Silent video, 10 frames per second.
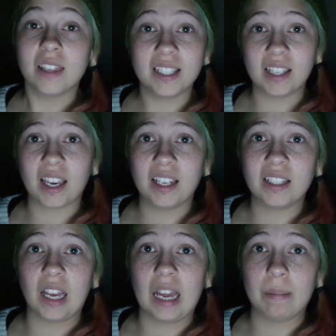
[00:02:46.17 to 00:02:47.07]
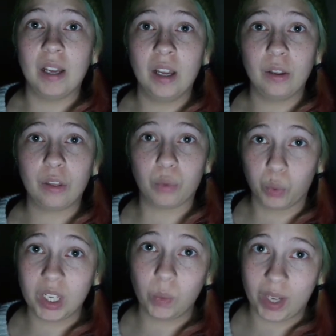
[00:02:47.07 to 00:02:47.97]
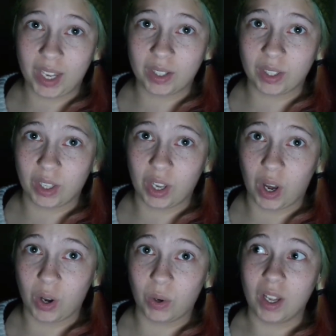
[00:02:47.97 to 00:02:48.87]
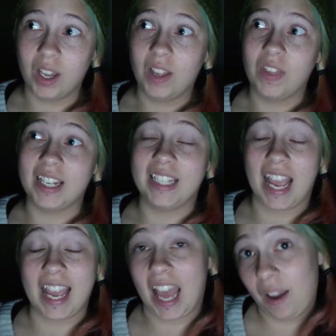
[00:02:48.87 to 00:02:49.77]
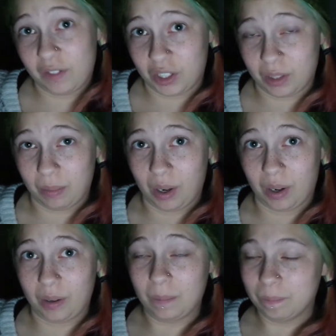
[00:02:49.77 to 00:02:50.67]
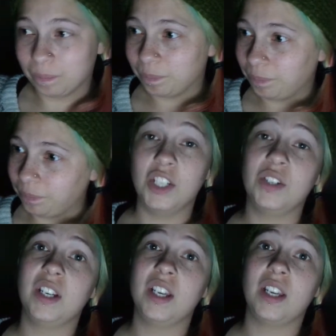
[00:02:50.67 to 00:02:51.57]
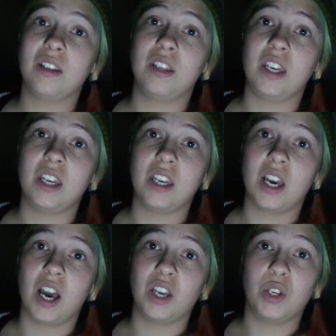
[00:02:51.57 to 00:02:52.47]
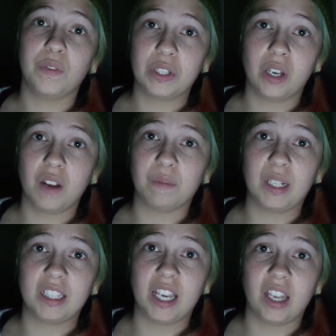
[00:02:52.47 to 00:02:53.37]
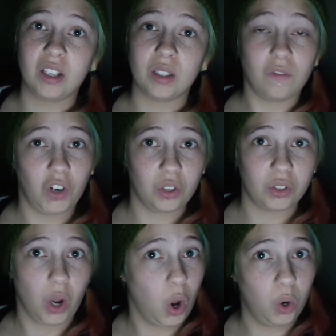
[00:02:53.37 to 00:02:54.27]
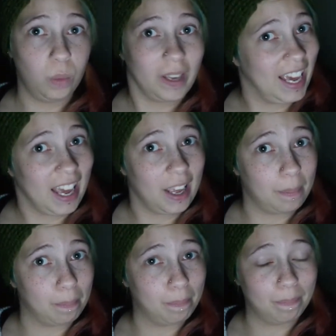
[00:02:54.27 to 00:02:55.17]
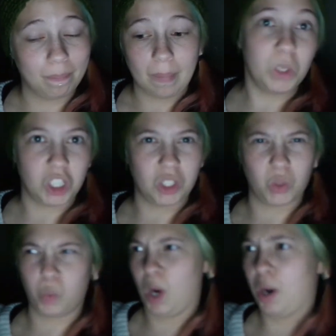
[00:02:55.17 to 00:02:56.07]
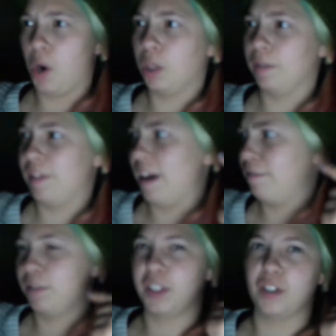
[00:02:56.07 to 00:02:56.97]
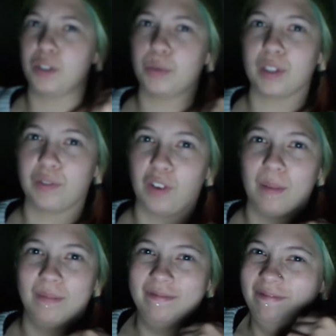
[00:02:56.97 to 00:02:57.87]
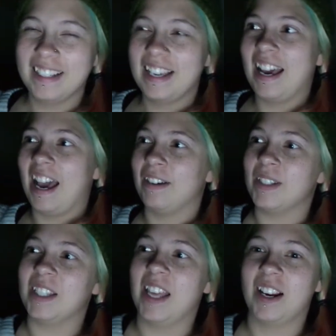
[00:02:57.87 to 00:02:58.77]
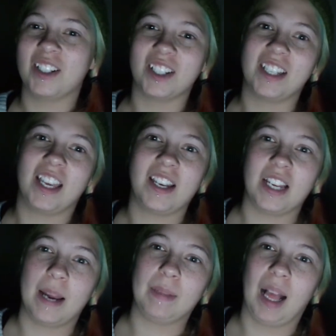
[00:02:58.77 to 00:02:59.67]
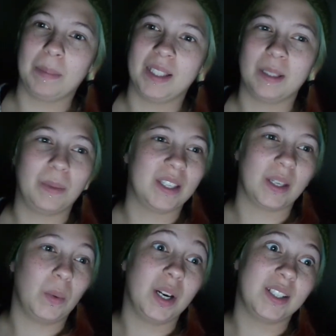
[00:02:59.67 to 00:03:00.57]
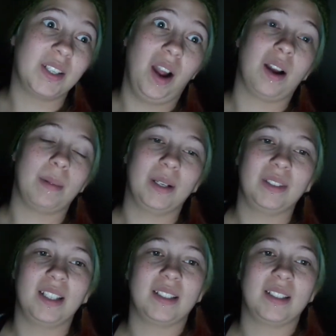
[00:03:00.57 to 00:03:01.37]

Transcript: The second time 3 weeks ago, the day after tomorrow, during the University of Montana's first home game, which is what all of that footage was from. I was there just taking time lapses because I wanted to talk about